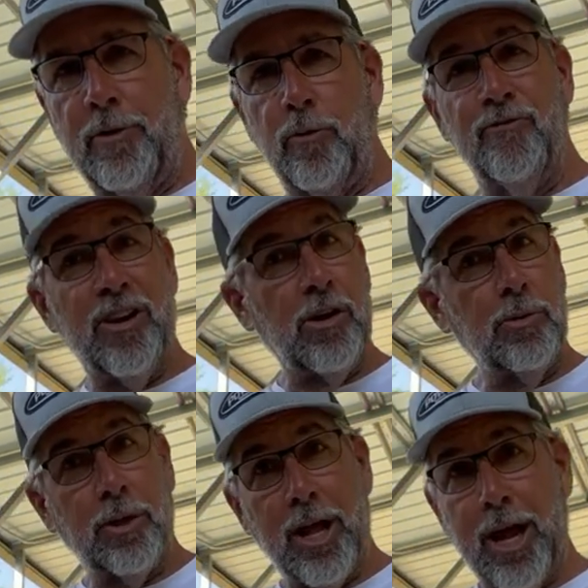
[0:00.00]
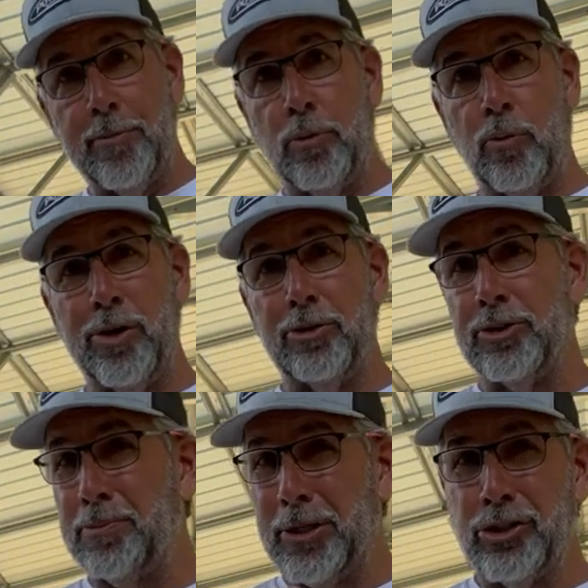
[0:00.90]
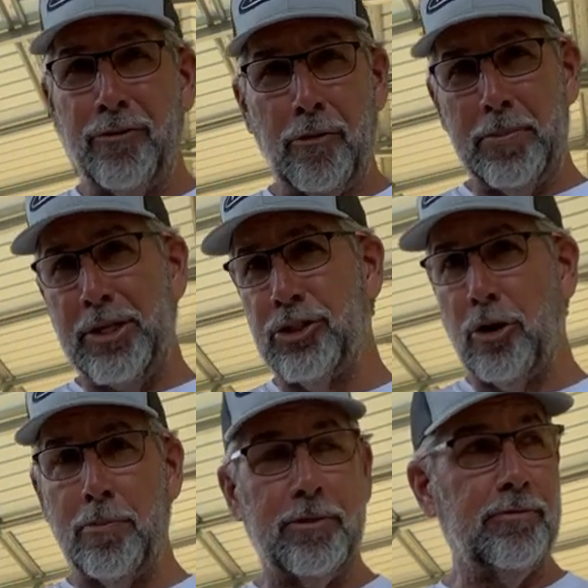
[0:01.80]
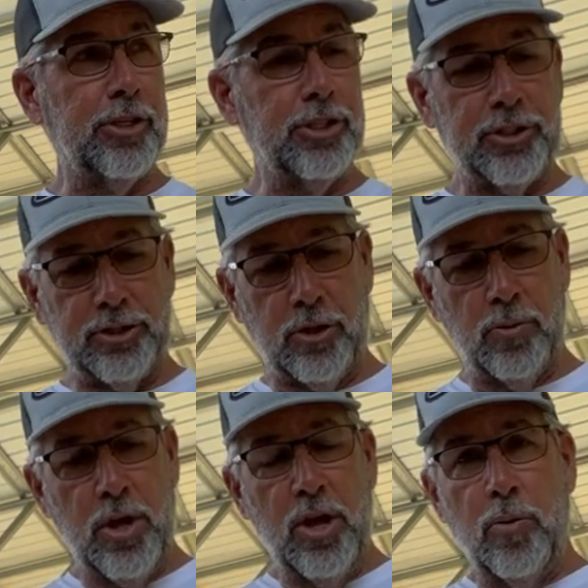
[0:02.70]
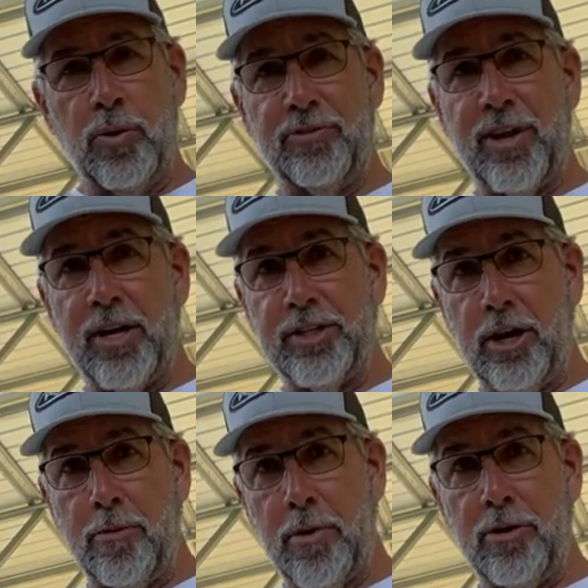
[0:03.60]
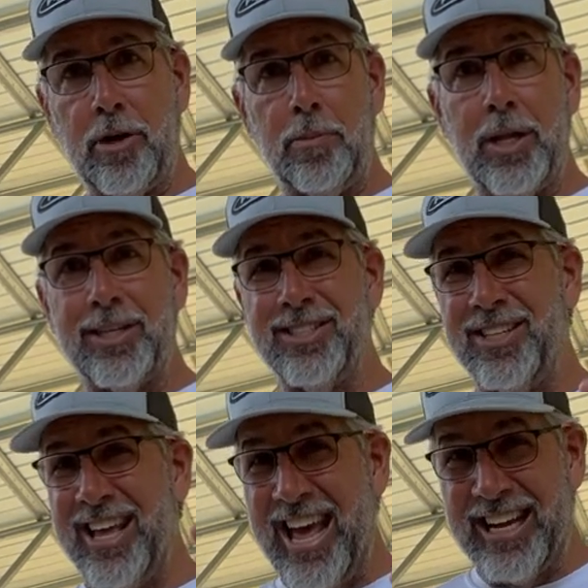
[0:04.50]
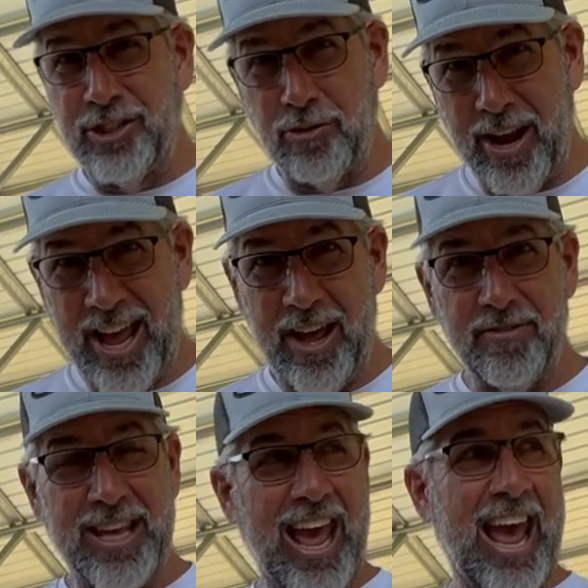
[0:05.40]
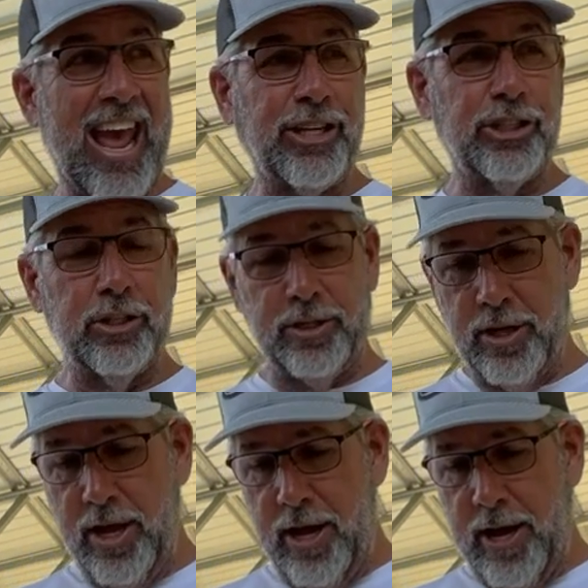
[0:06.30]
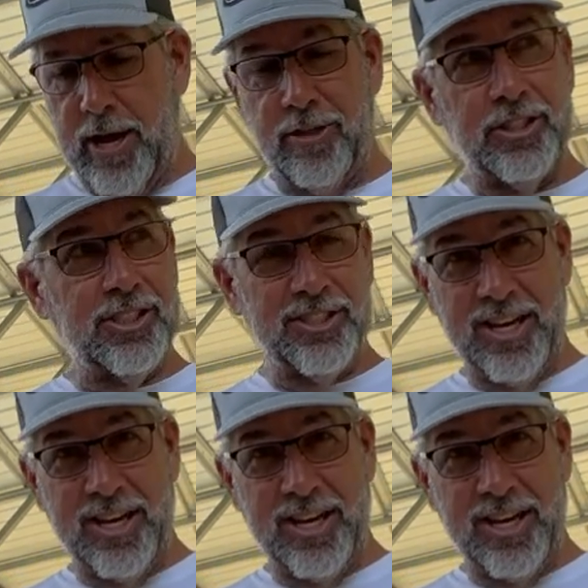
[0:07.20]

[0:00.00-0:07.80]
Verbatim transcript: very reliable reel, especially for beach tarpon fishing. So when you've got a Terramar Double X in the extra heavy action, uh, this is an